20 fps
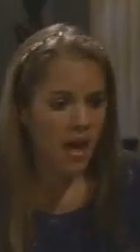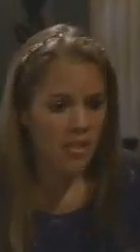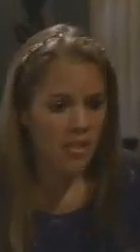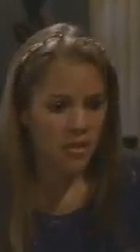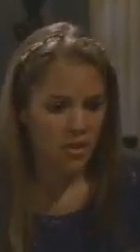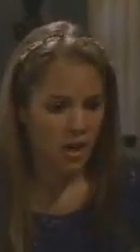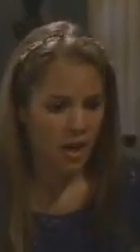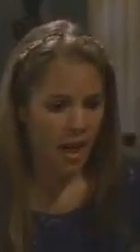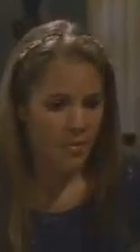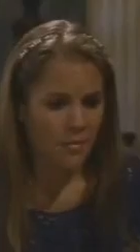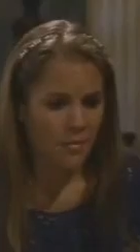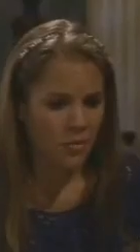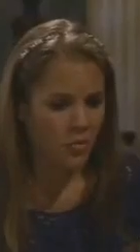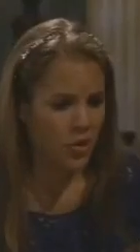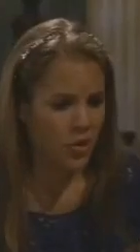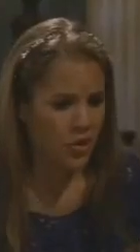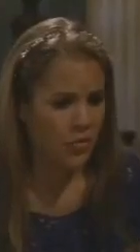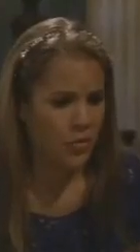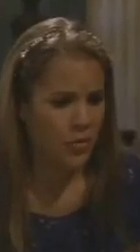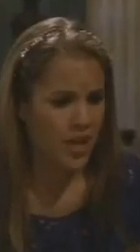am the mother. I'm
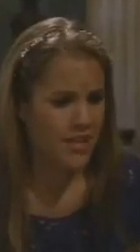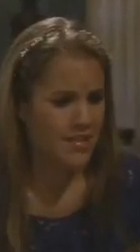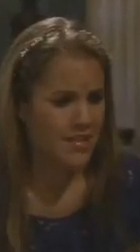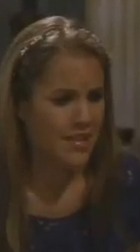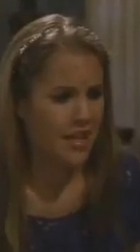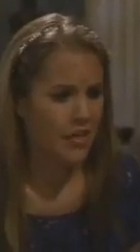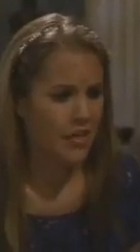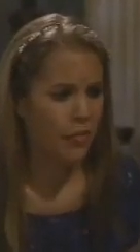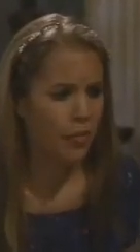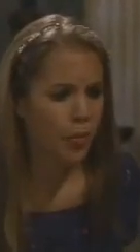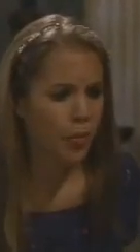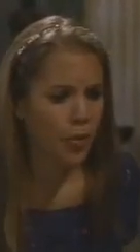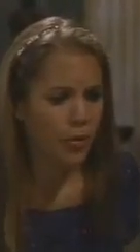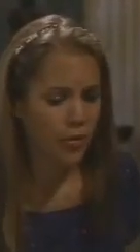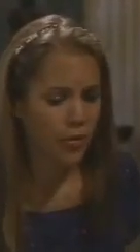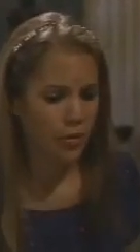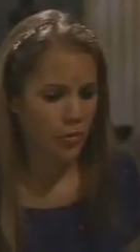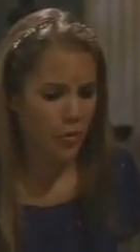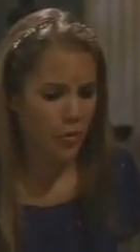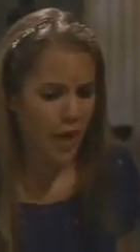the one who has to give
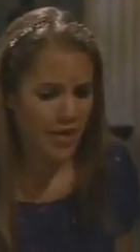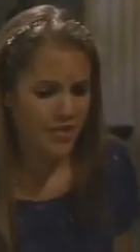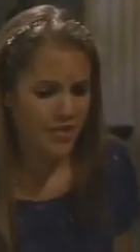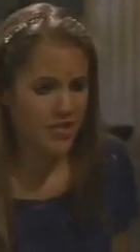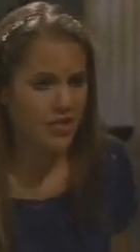birth,